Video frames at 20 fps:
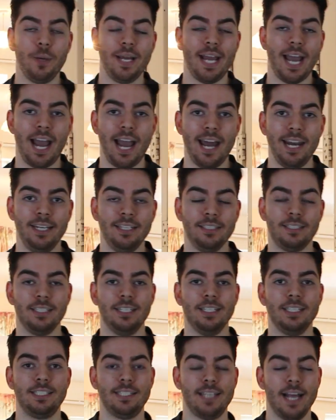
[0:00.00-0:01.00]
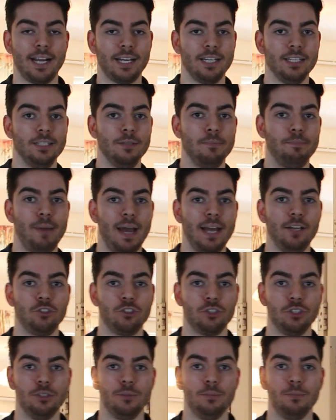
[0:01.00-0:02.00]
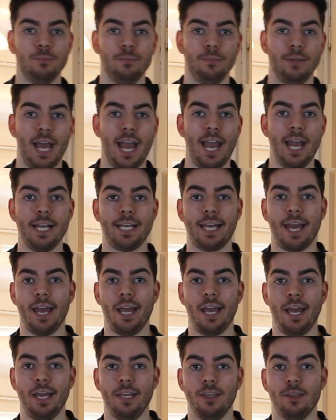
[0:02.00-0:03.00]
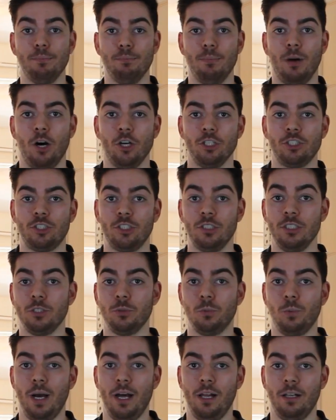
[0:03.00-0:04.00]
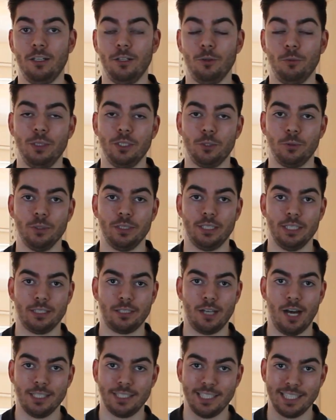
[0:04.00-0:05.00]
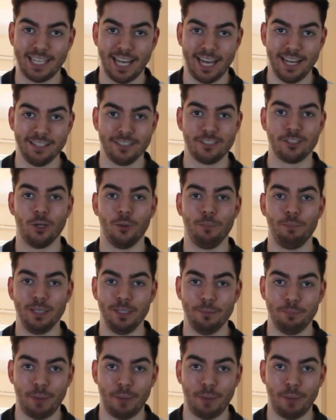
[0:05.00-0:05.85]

we head into the second bedroom, aka the master as well, which we'll discuss again, so be